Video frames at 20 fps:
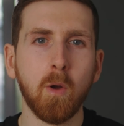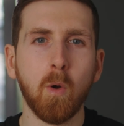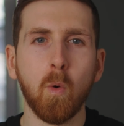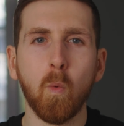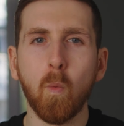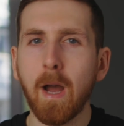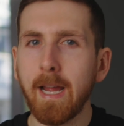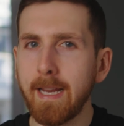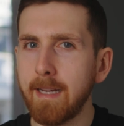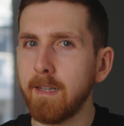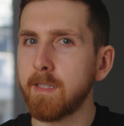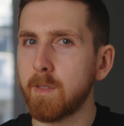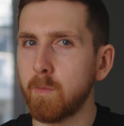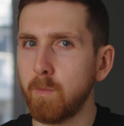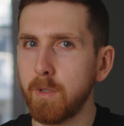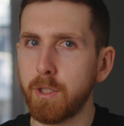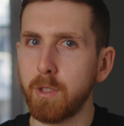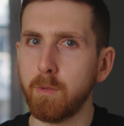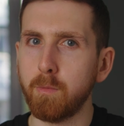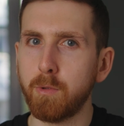why else
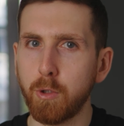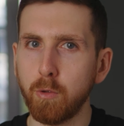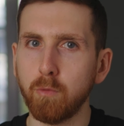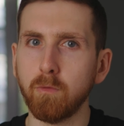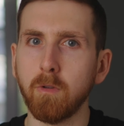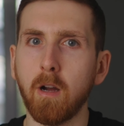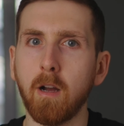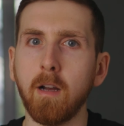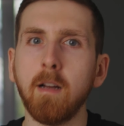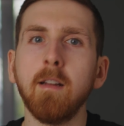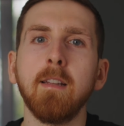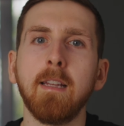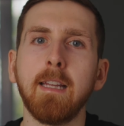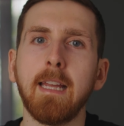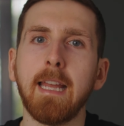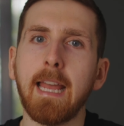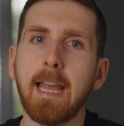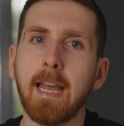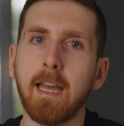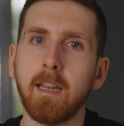would you shoot RAW
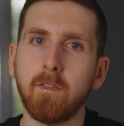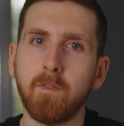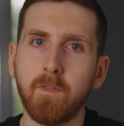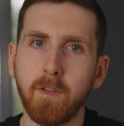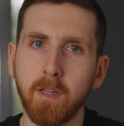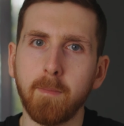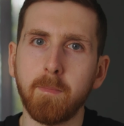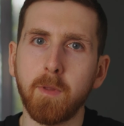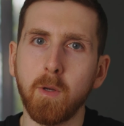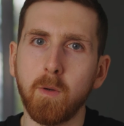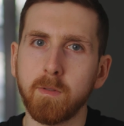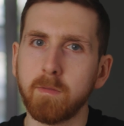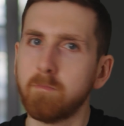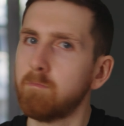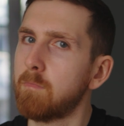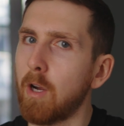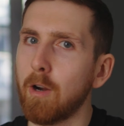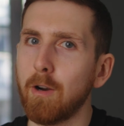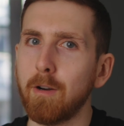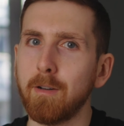and fill up those
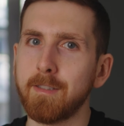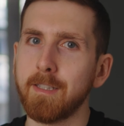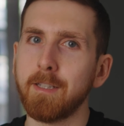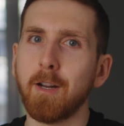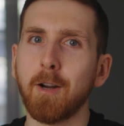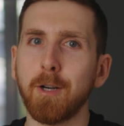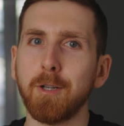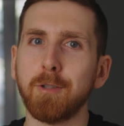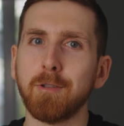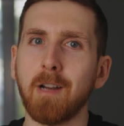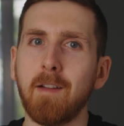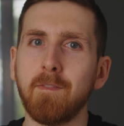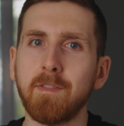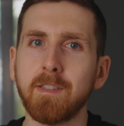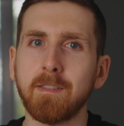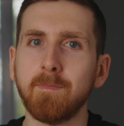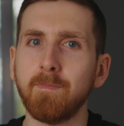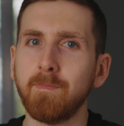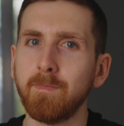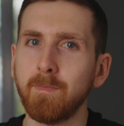cards and hard
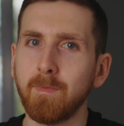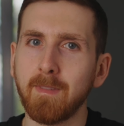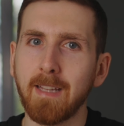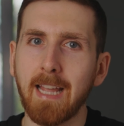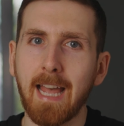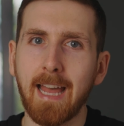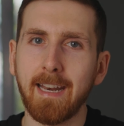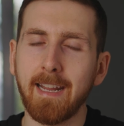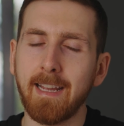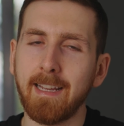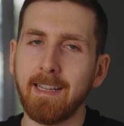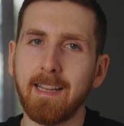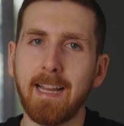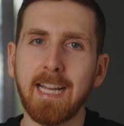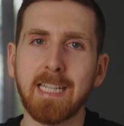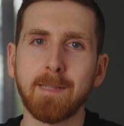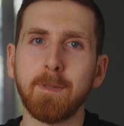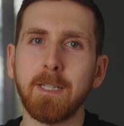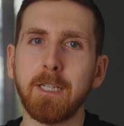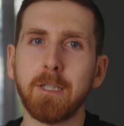drives at a
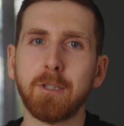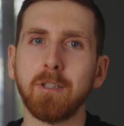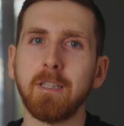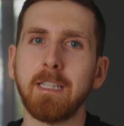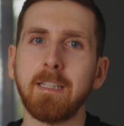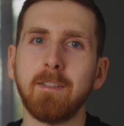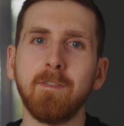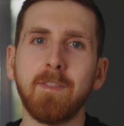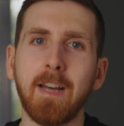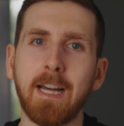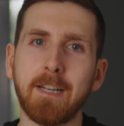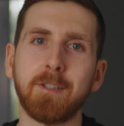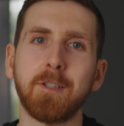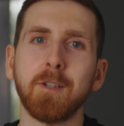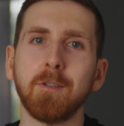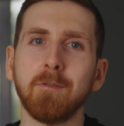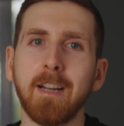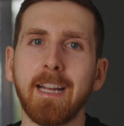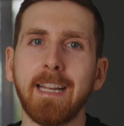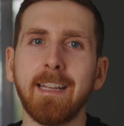exponentially
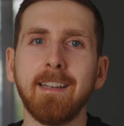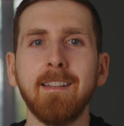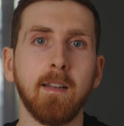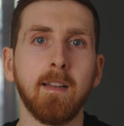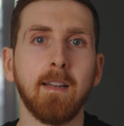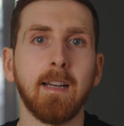faster rate?